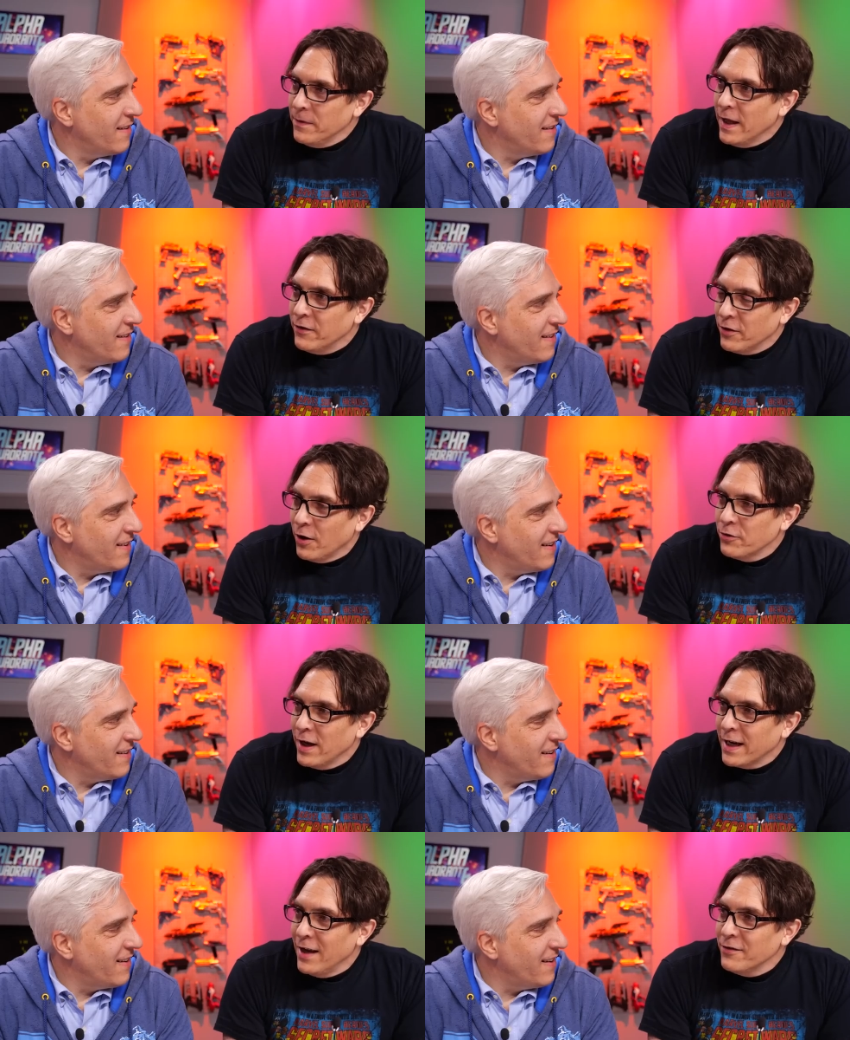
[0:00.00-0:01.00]
Speaker 1: that Star
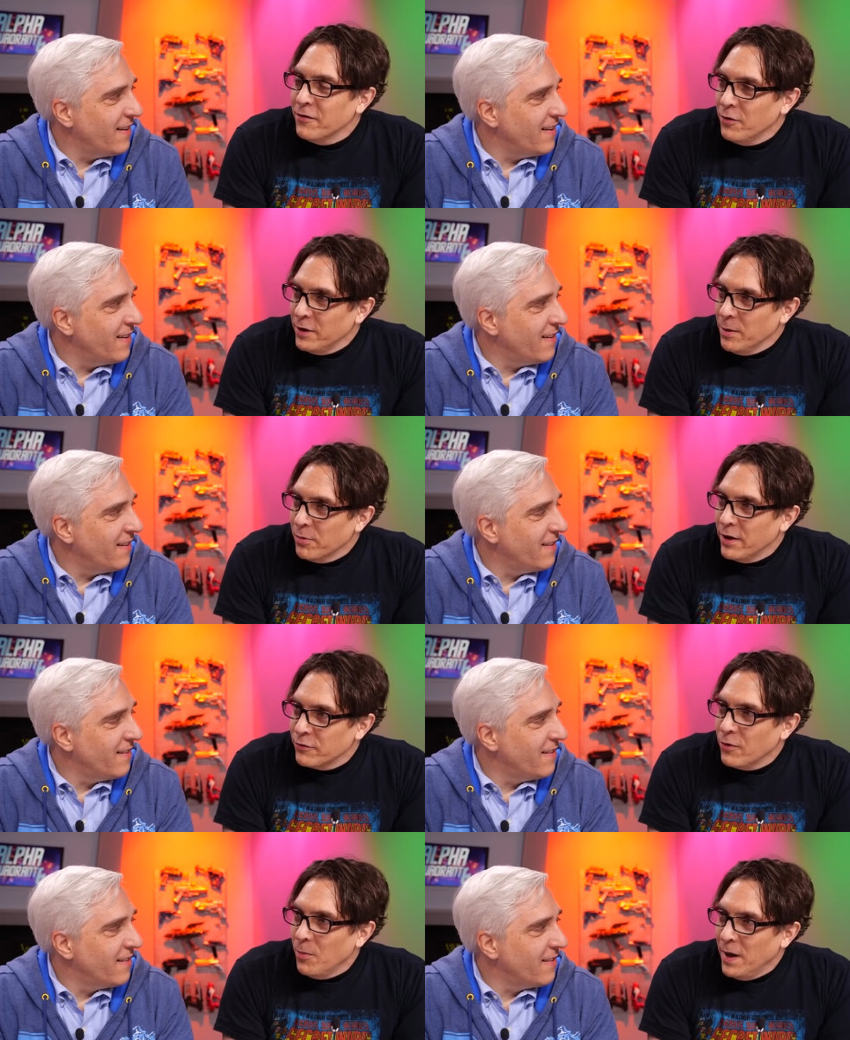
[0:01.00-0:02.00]
Trek hasn't fully
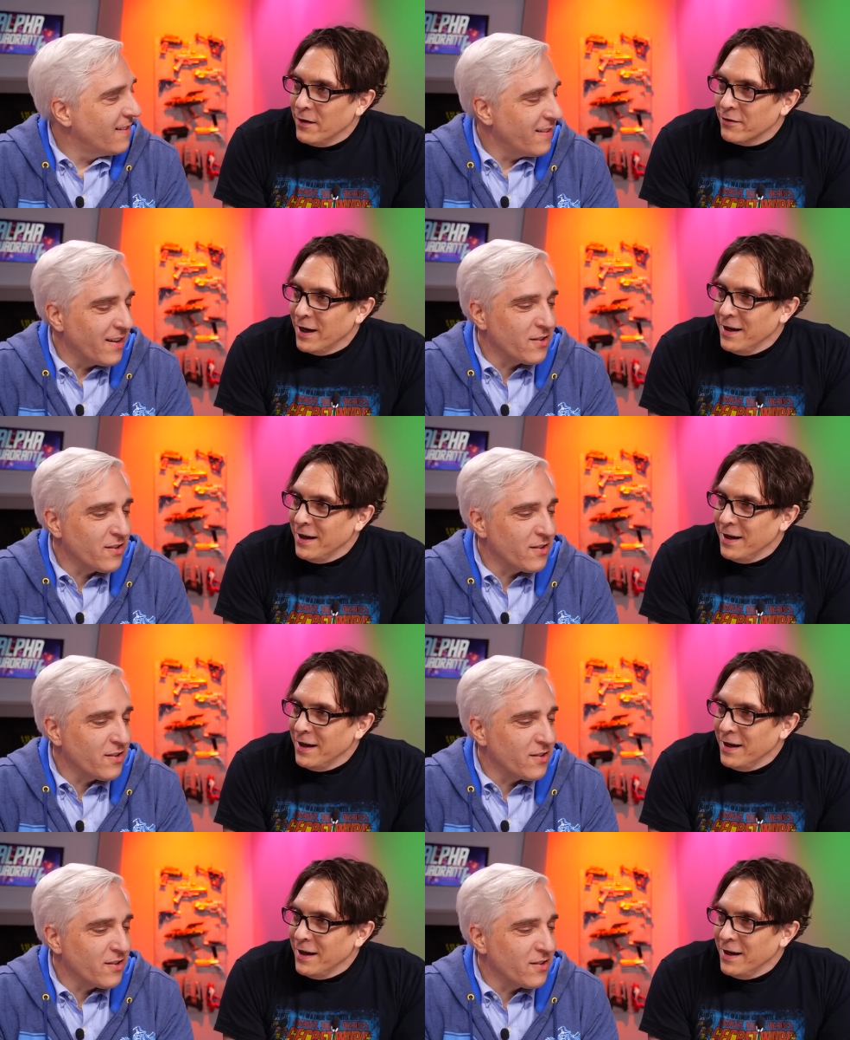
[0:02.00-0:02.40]
embraced robots, right?